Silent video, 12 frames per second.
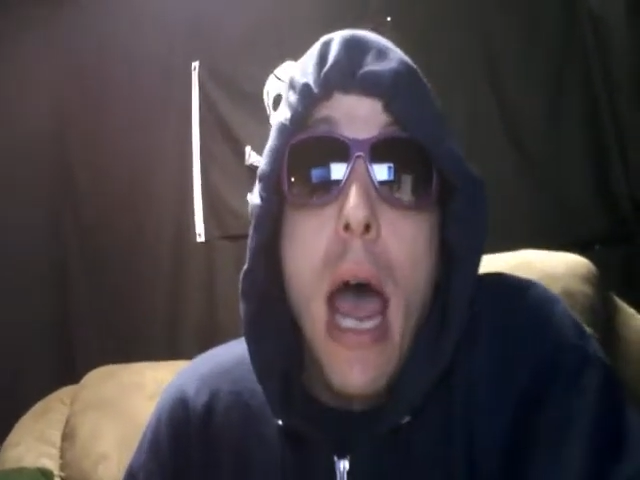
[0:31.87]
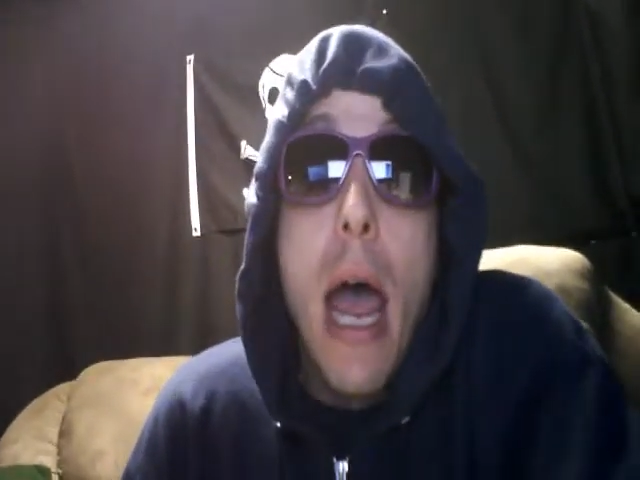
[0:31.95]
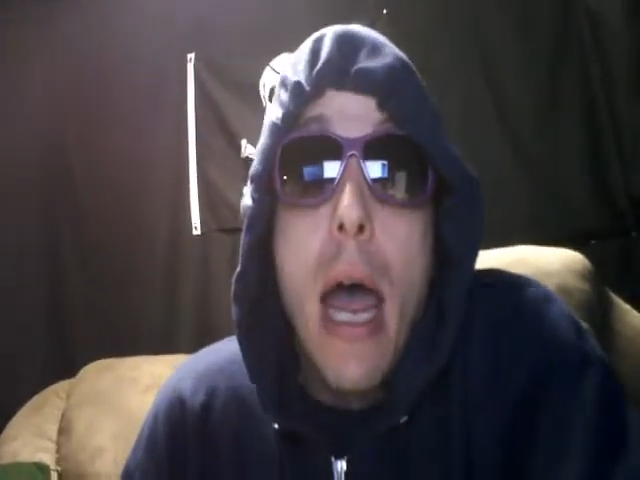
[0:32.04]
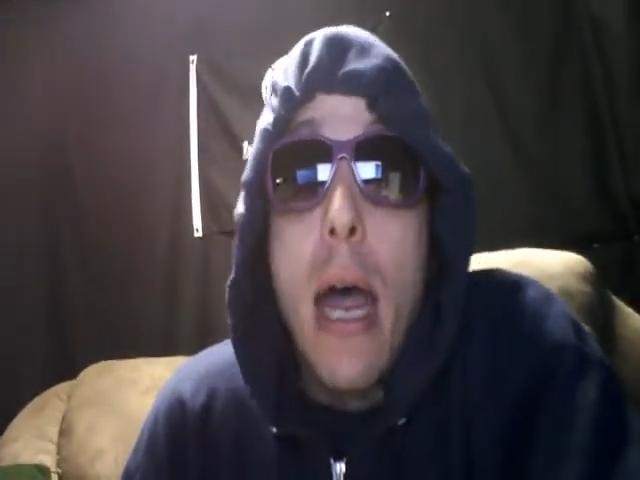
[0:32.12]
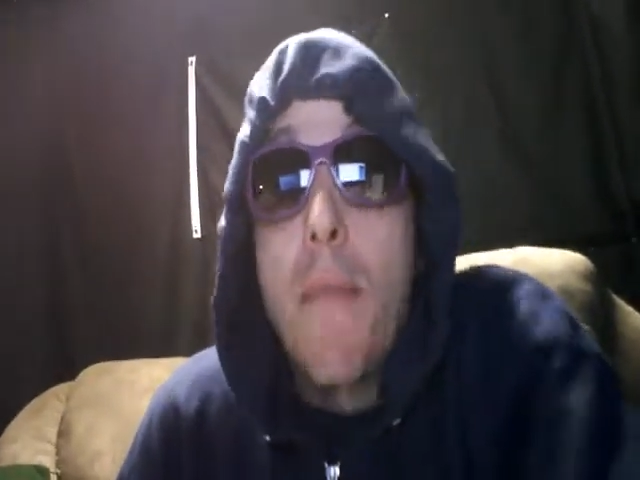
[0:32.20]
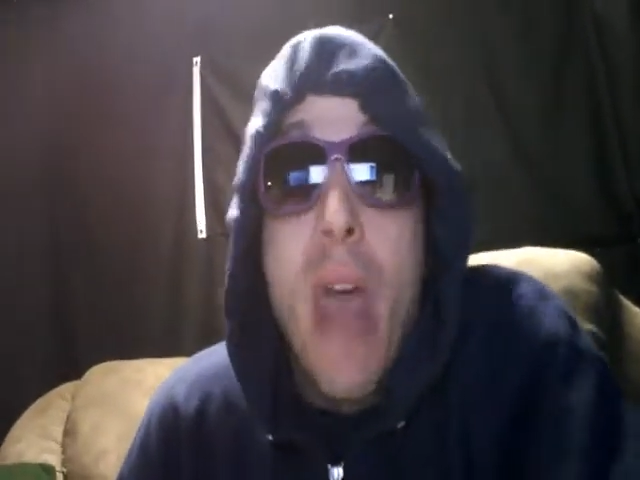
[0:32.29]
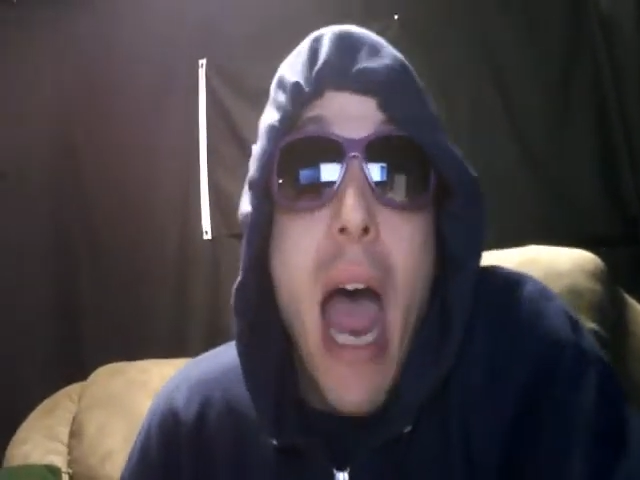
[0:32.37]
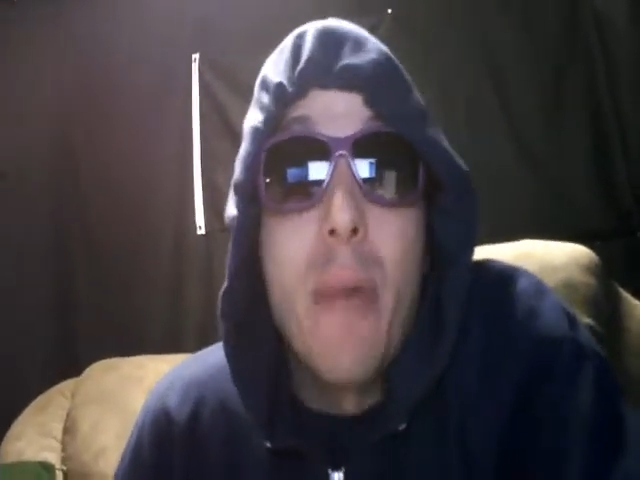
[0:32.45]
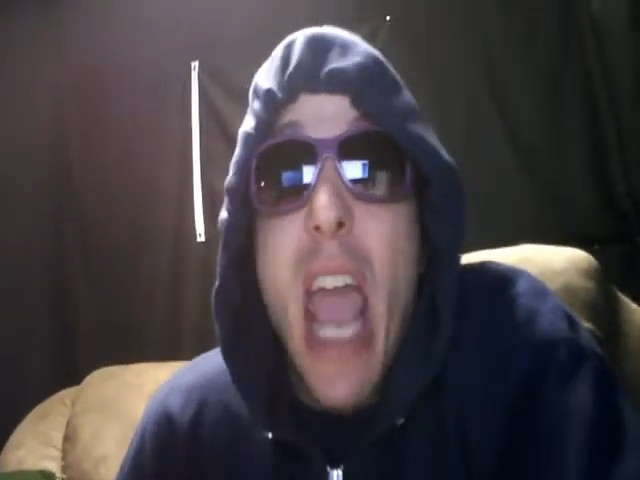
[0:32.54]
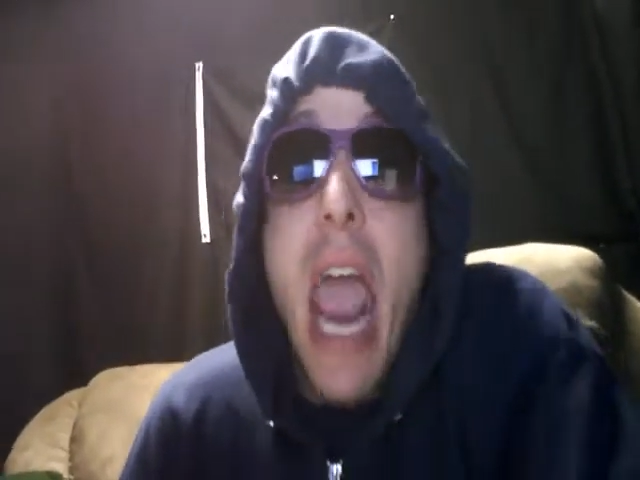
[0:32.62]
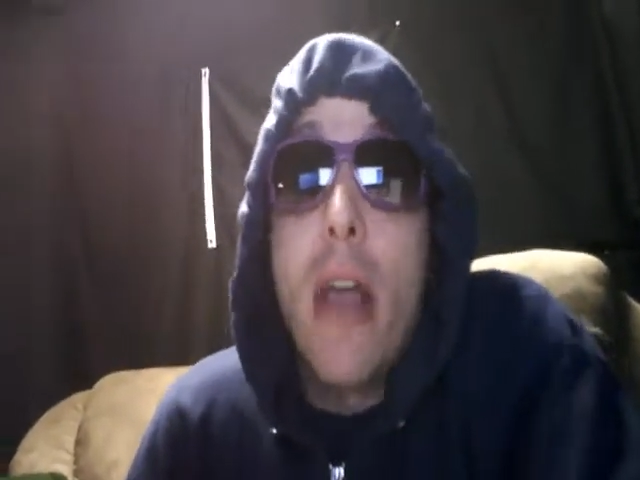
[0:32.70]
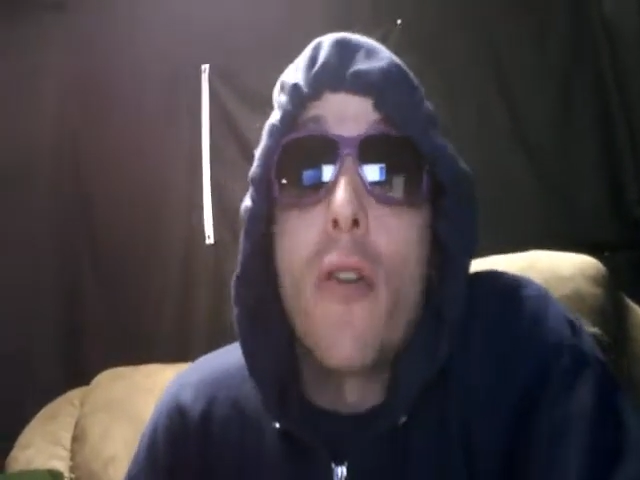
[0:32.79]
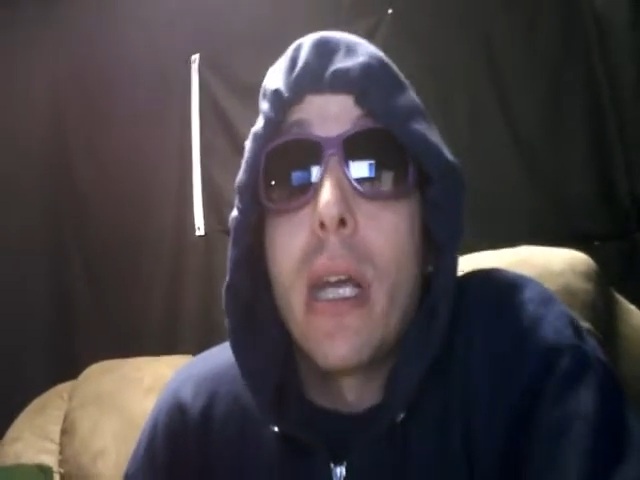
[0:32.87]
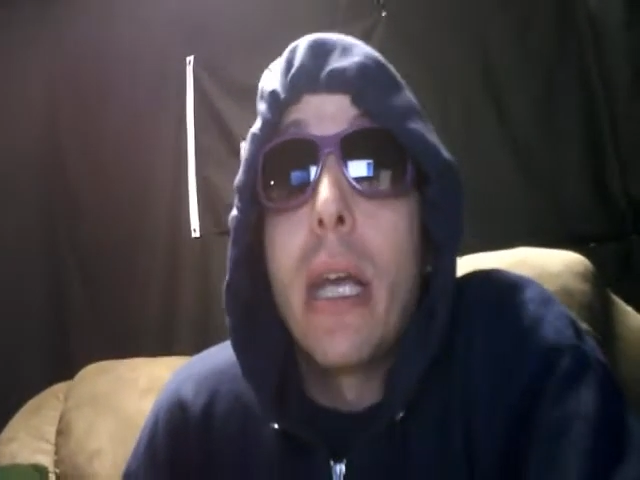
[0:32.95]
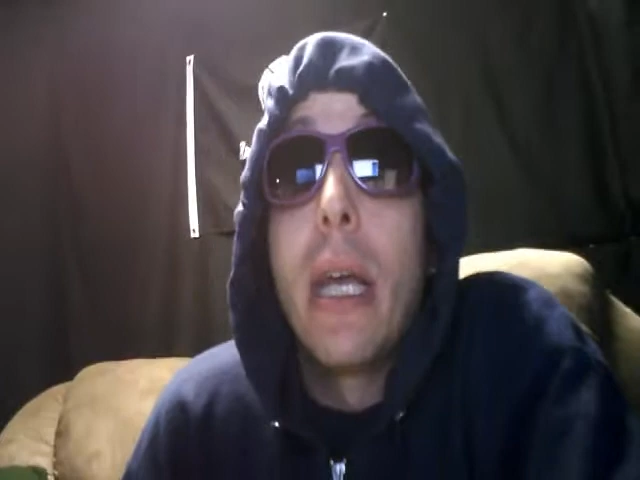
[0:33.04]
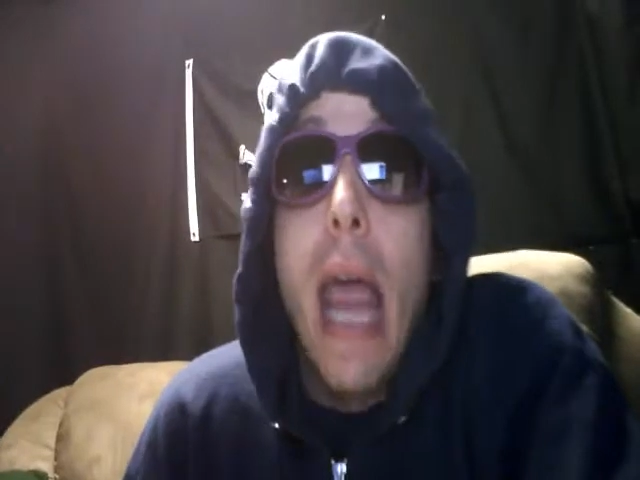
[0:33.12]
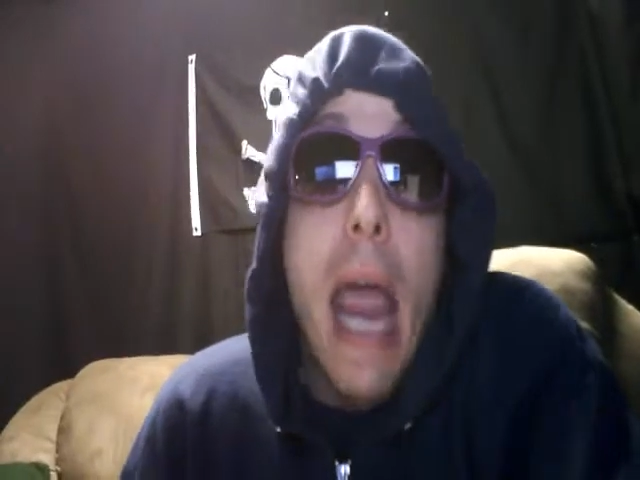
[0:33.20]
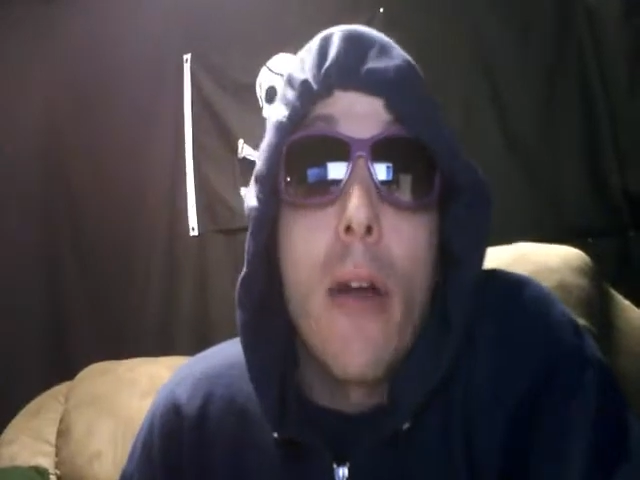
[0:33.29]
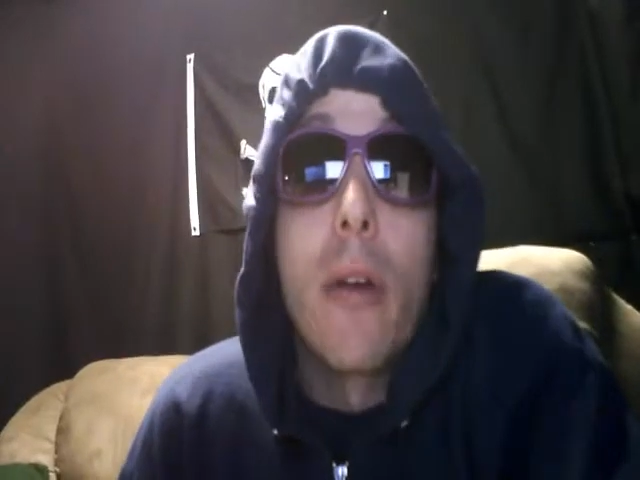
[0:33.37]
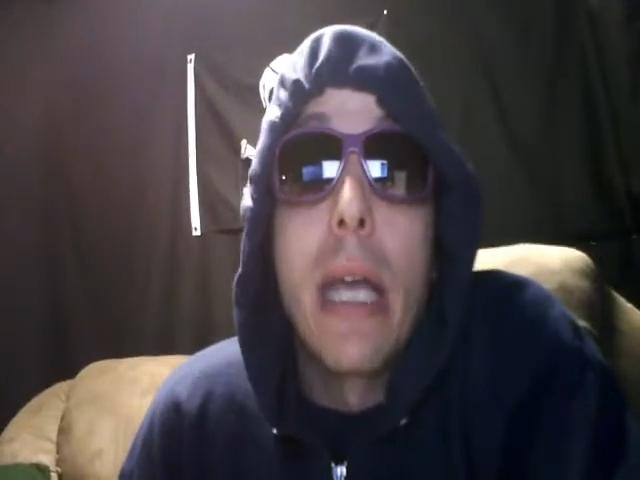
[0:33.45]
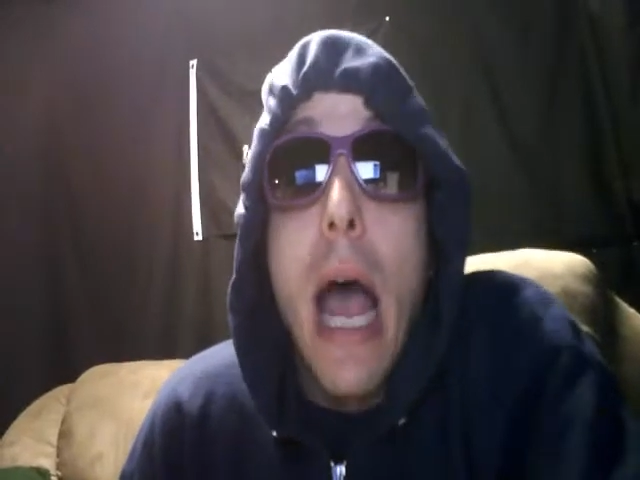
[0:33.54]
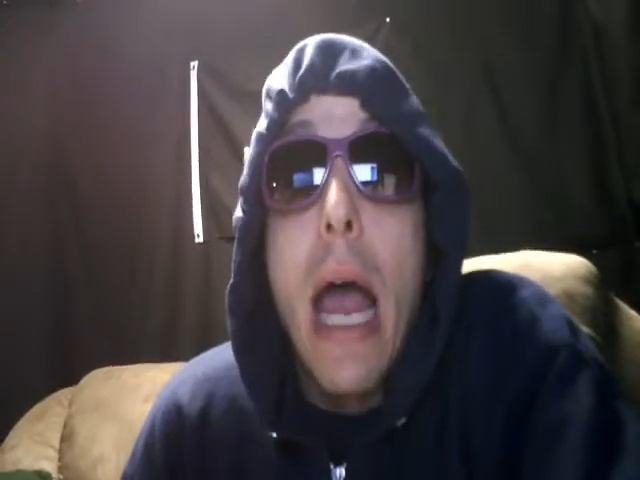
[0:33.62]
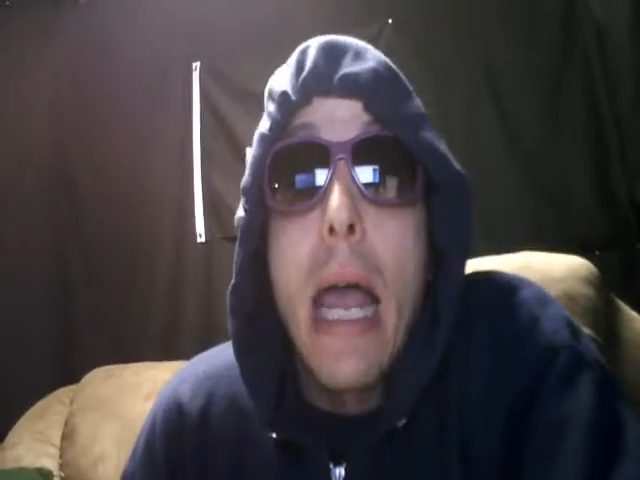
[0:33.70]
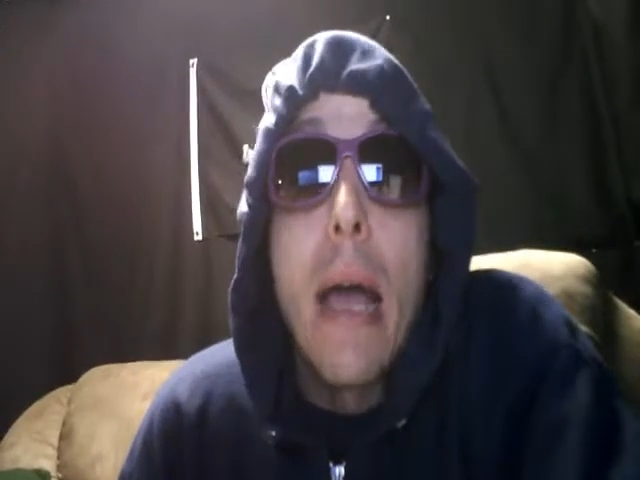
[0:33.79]
I'm an angry
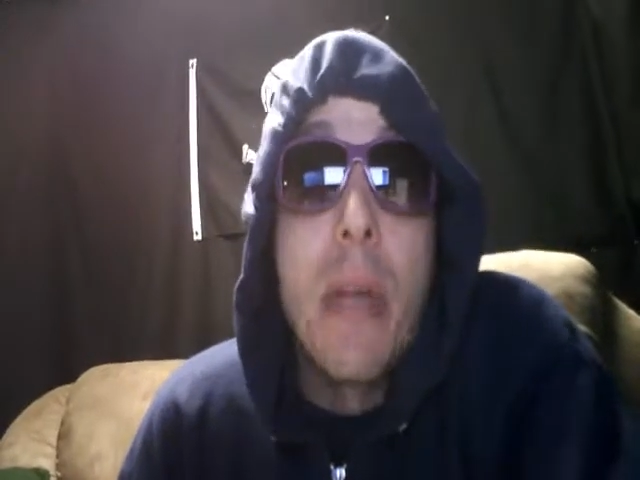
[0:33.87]
guy.